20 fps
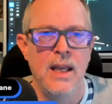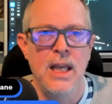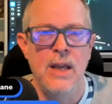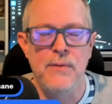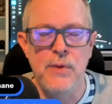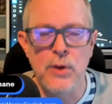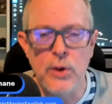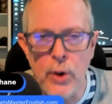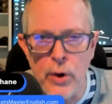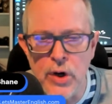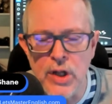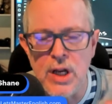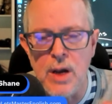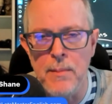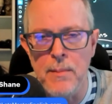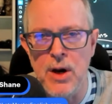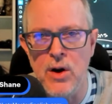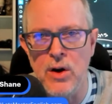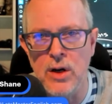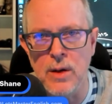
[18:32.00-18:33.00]
If you're learning
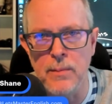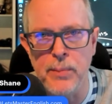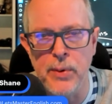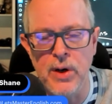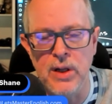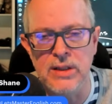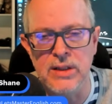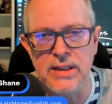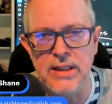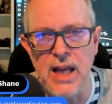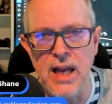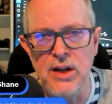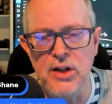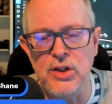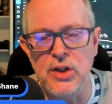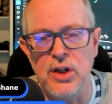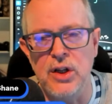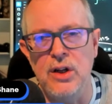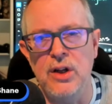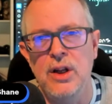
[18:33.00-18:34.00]
American
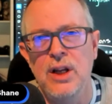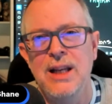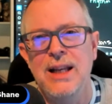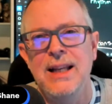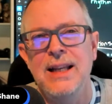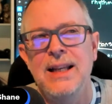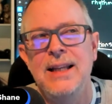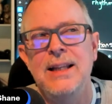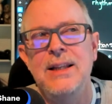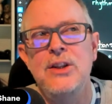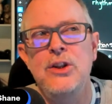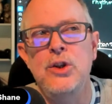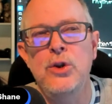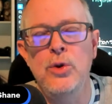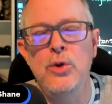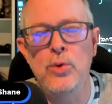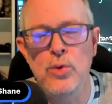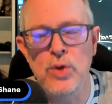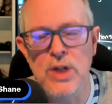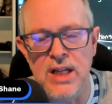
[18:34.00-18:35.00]
pronunciation,
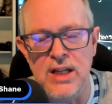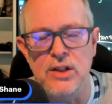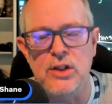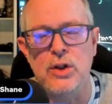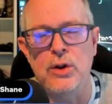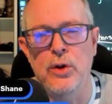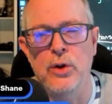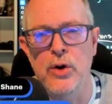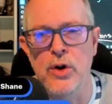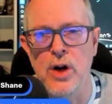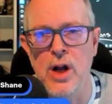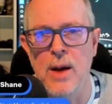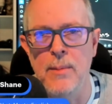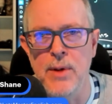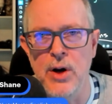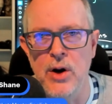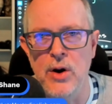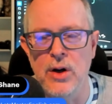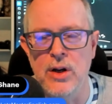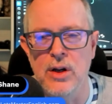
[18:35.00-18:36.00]
you need to learn
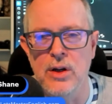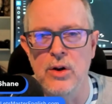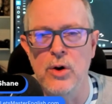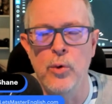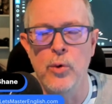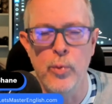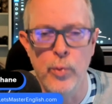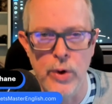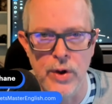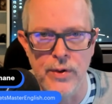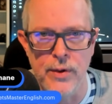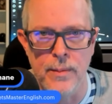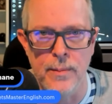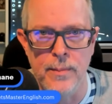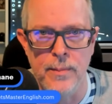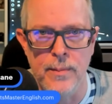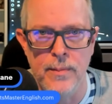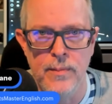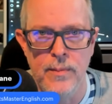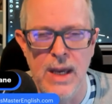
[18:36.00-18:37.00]
American
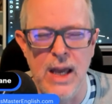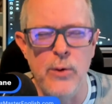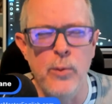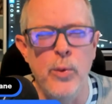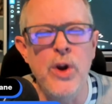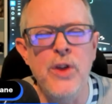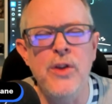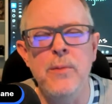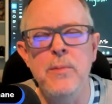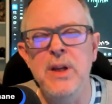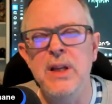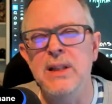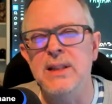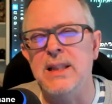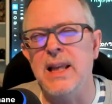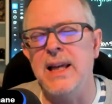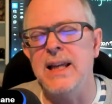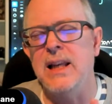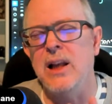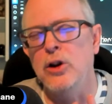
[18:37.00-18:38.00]
rhythm. And rhythm
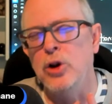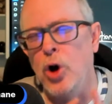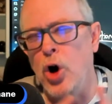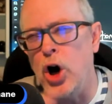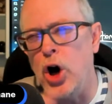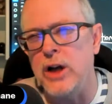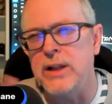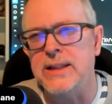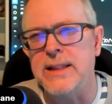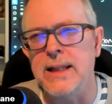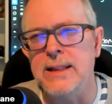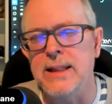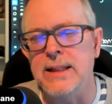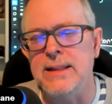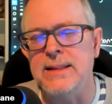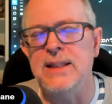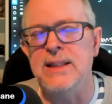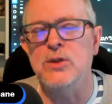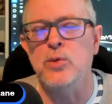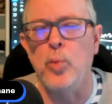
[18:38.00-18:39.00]
is like long
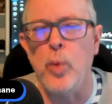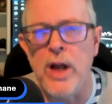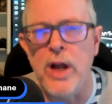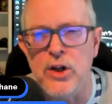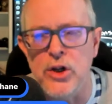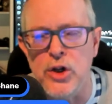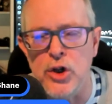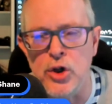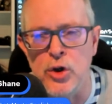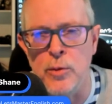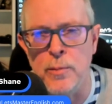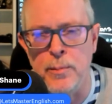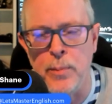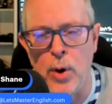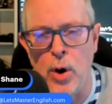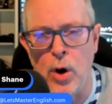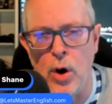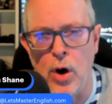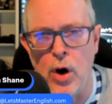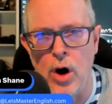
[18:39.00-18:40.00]
sentences. When do you
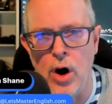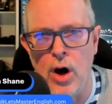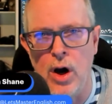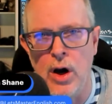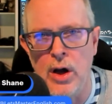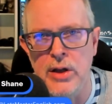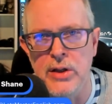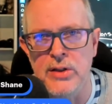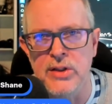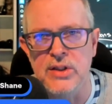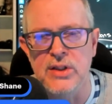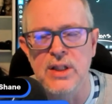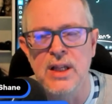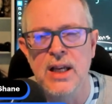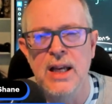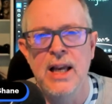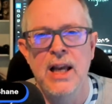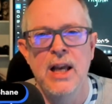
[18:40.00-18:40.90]
pause?